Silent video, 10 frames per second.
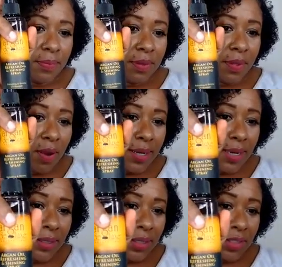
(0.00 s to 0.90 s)
the
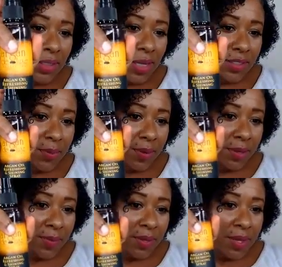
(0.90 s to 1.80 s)
Argan Deluxe Shine
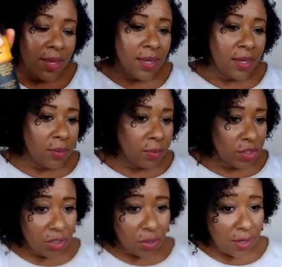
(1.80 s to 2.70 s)
Spray, which
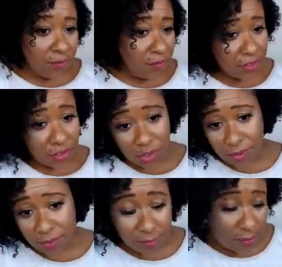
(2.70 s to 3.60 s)
is a great
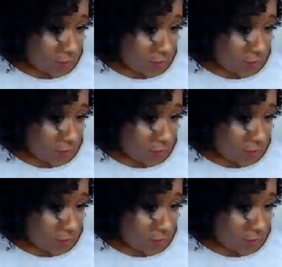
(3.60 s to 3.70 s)
finisher